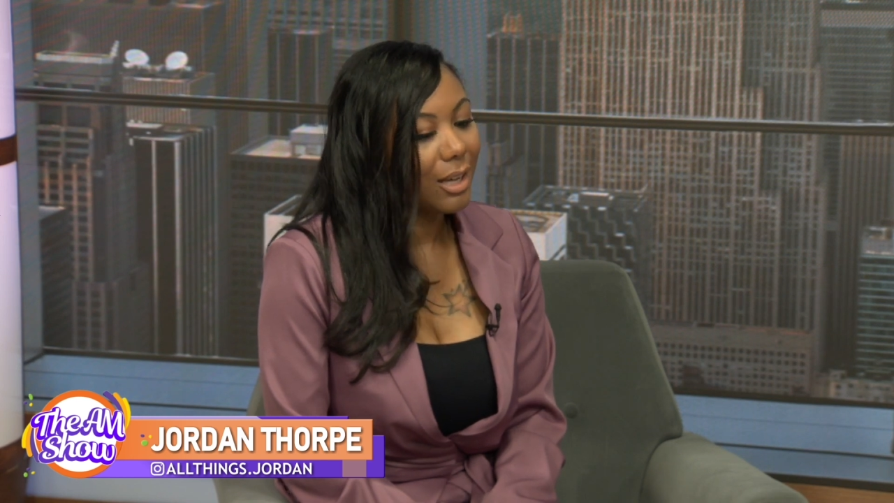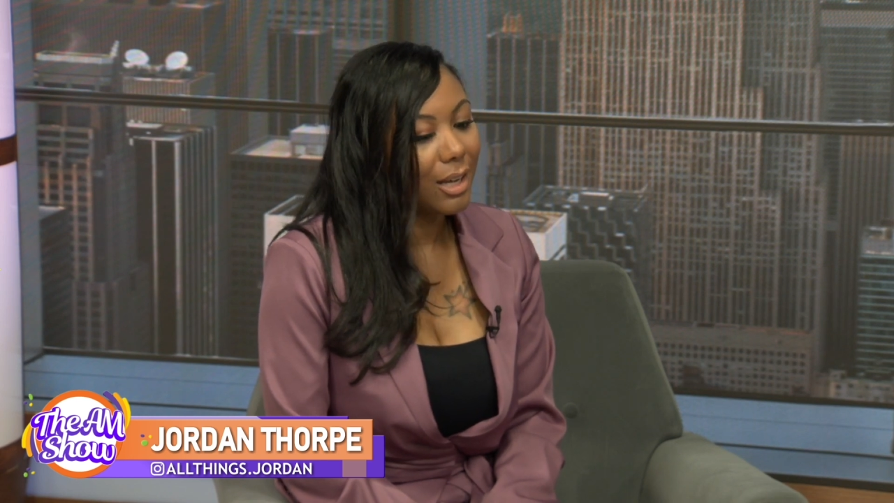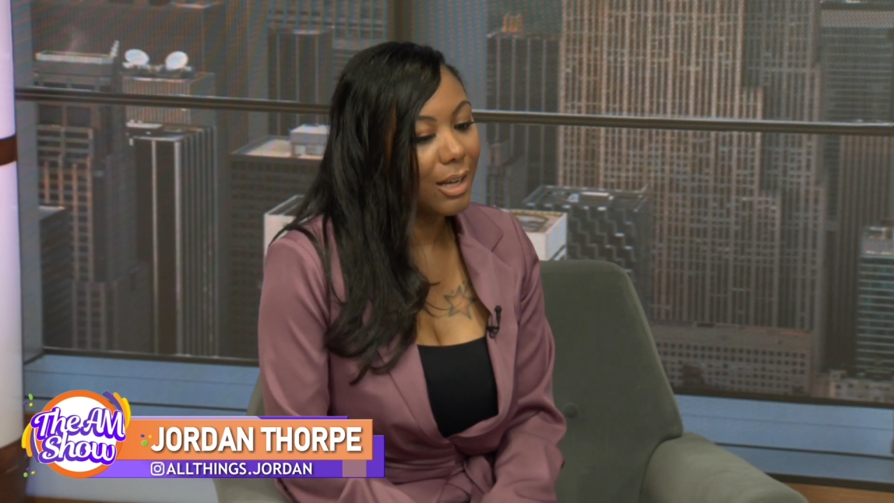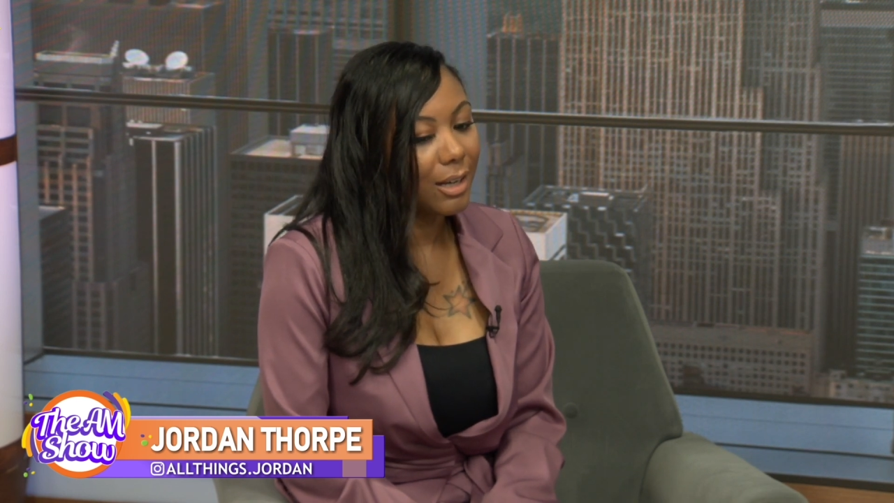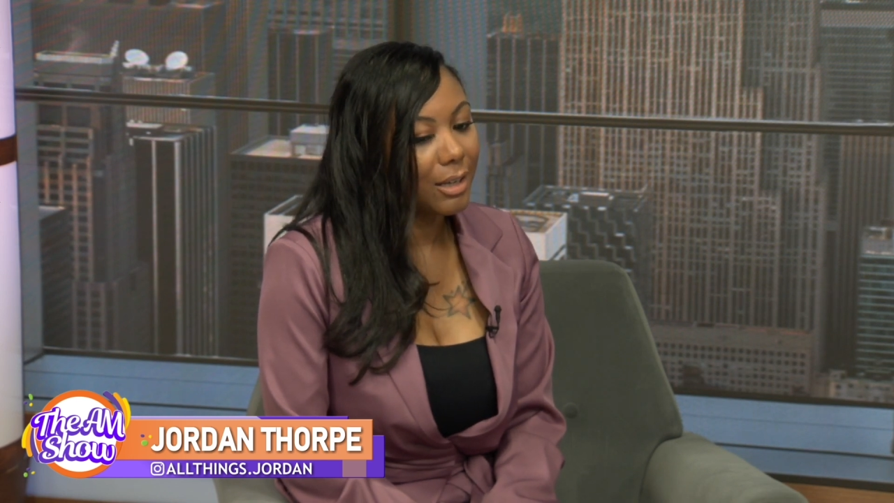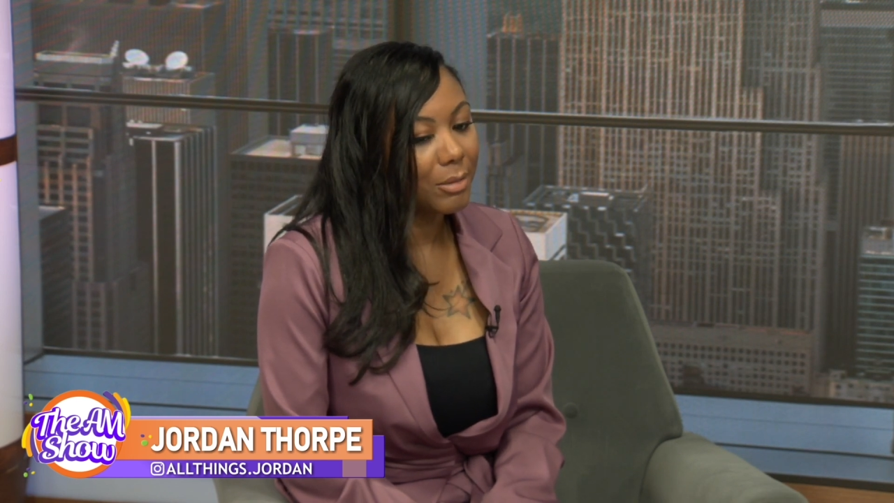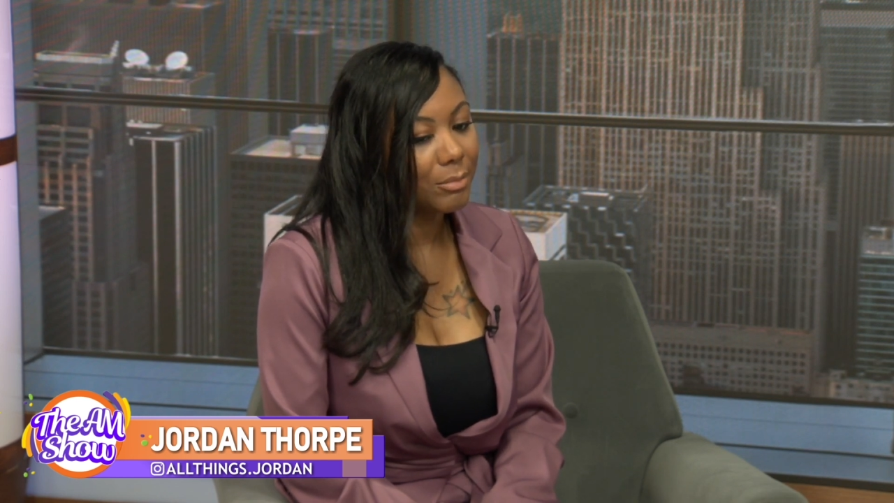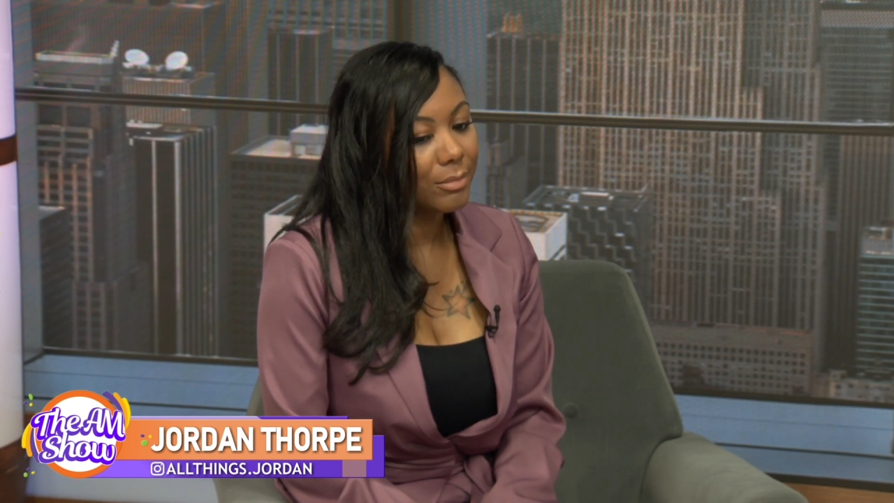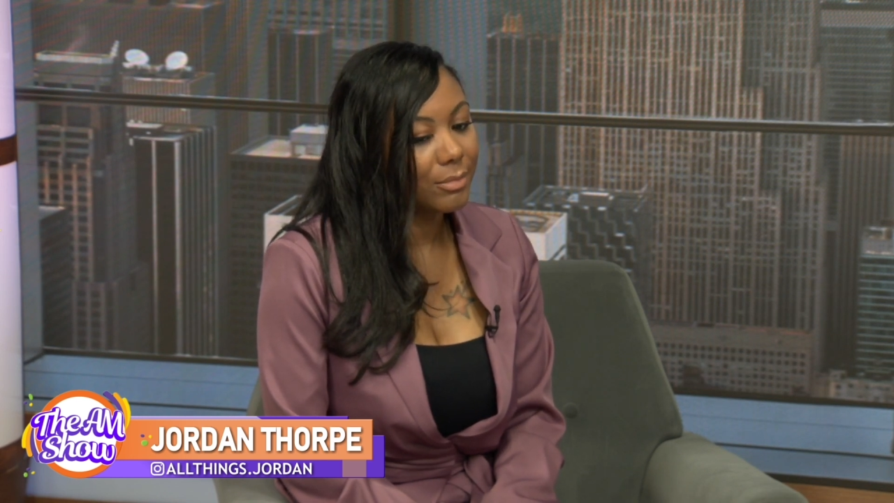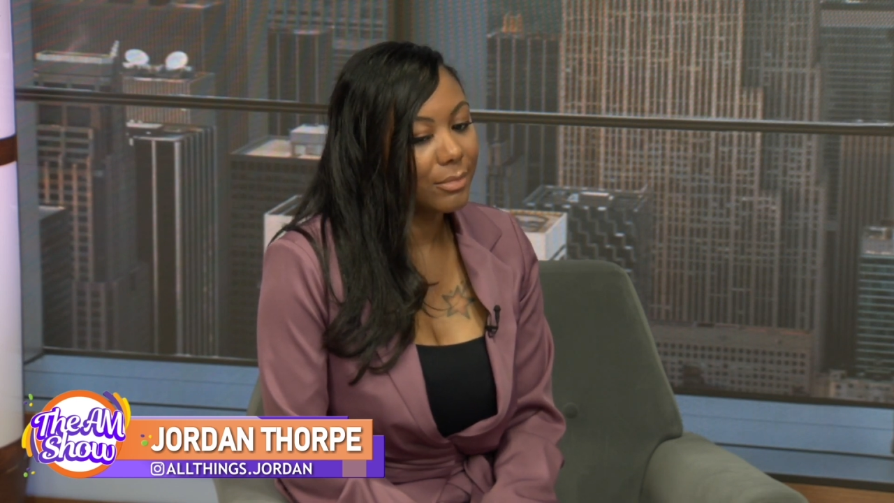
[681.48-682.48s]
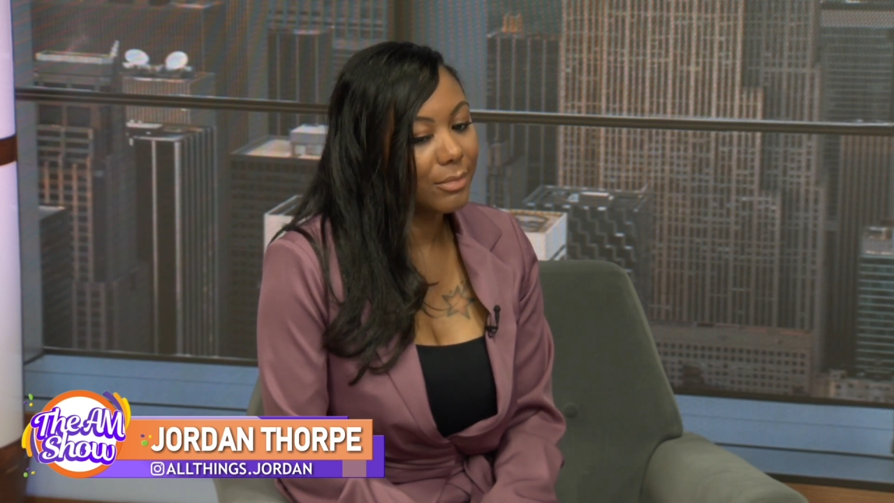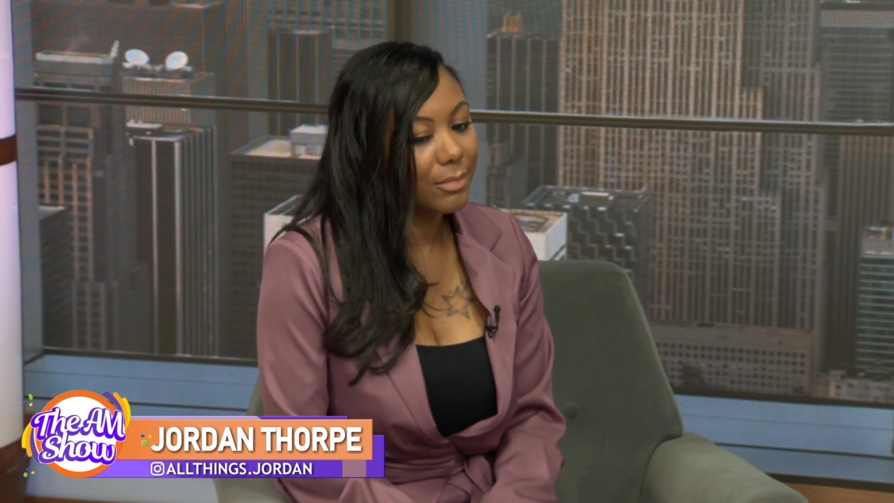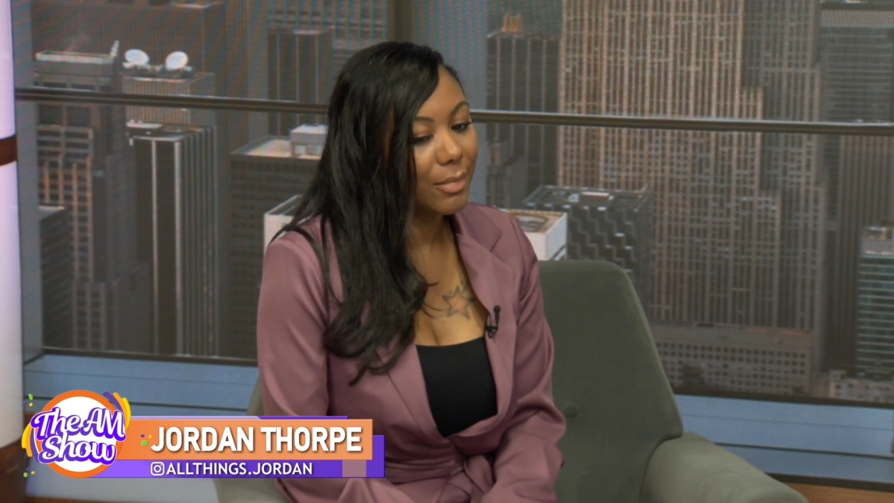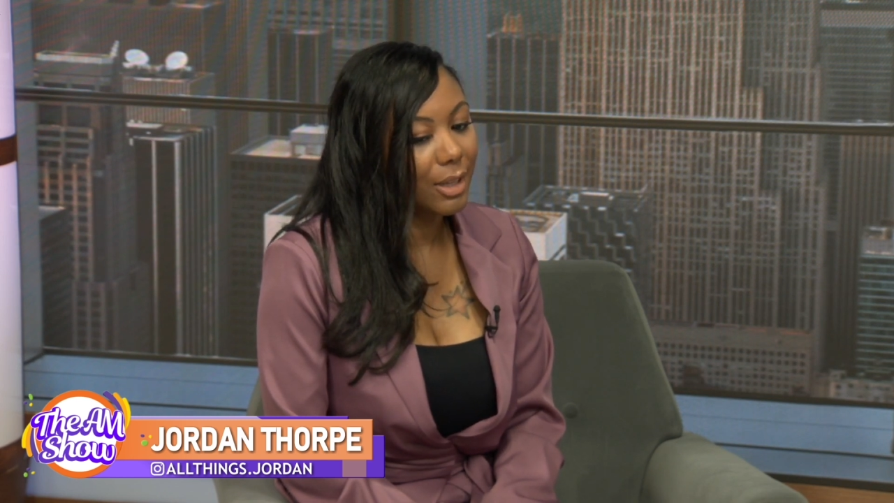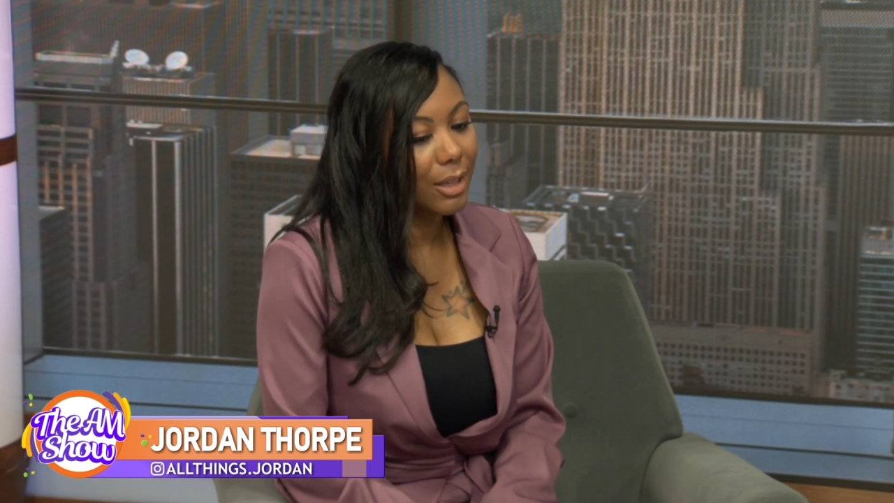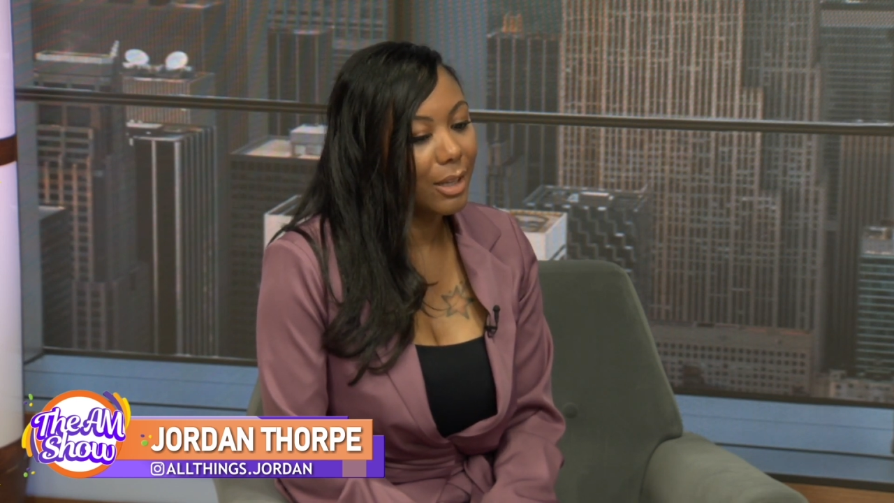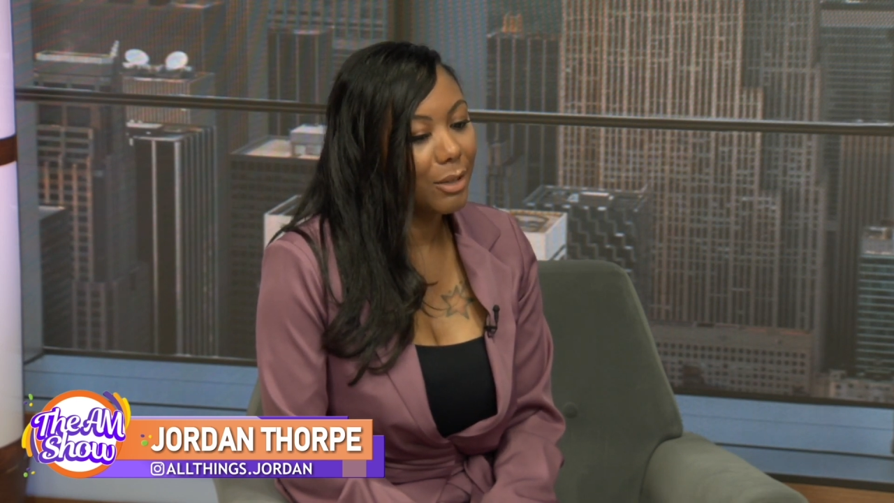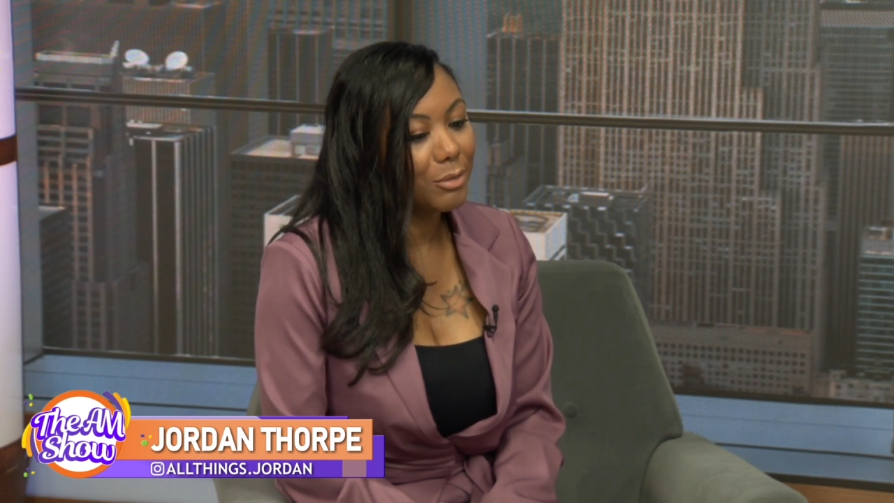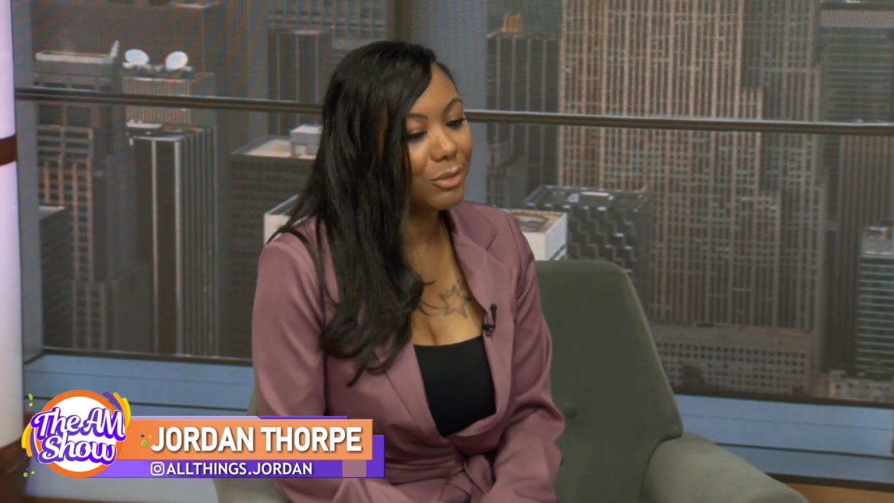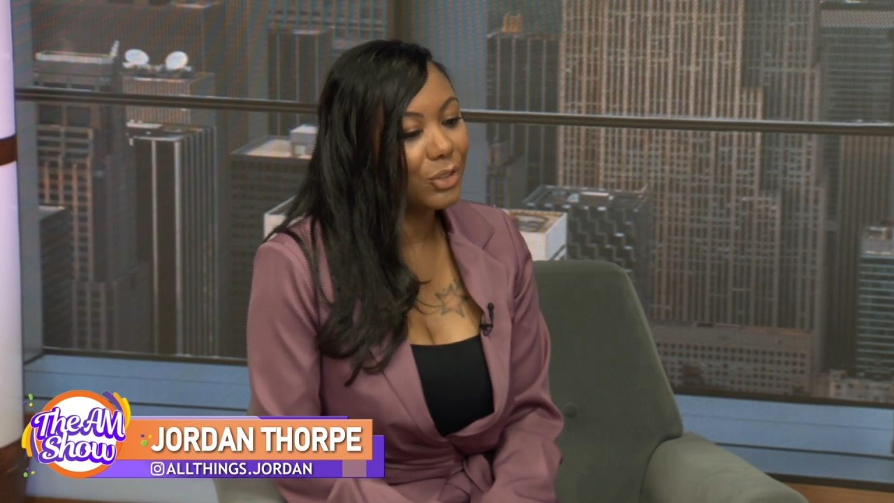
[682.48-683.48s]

Um, yeah, I get that.